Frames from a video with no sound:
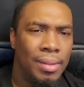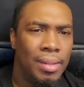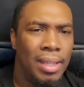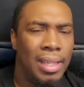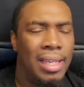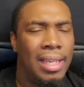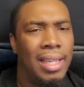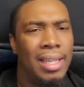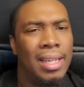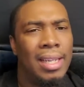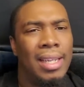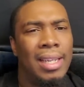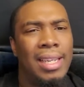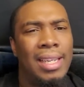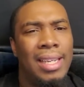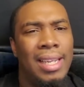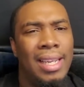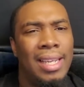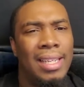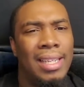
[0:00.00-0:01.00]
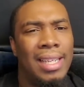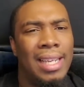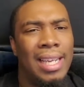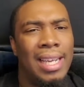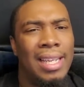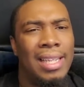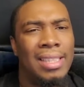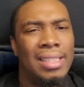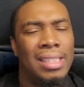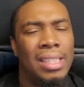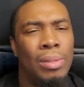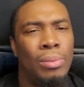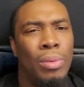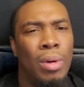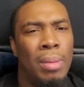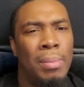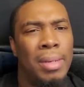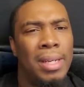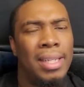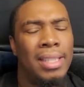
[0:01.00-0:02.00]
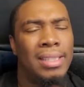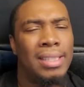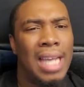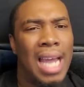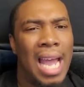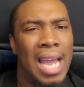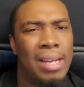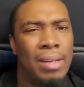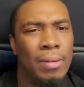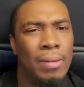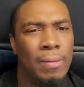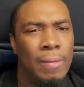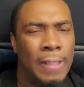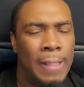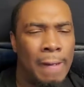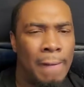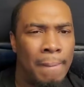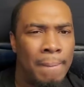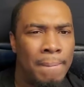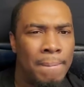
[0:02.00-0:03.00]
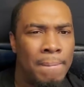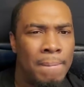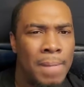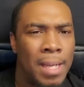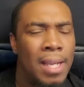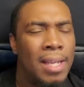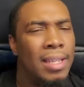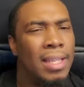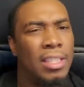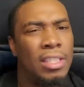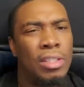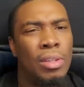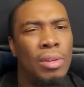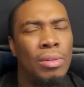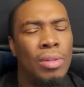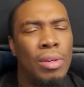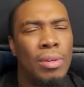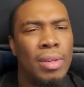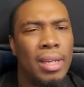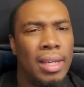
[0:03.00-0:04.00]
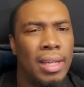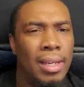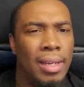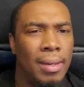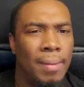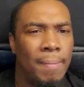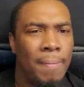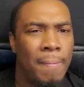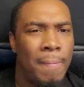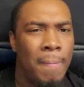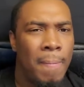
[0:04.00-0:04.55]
He hit an innocent woman, a child. It's no longer here.